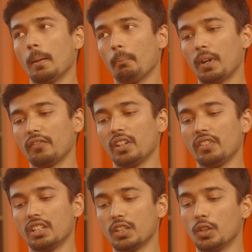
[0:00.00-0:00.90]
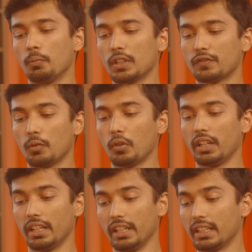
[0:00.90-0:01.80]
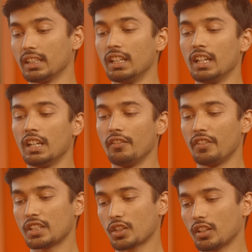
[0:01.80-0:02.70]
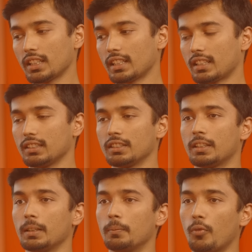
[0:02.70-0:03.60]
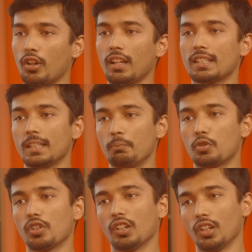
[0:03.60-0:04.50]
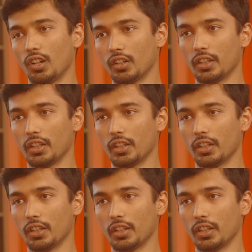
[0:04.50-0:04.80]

But when we did Opus 4.8, we saw that the model has improved a lot.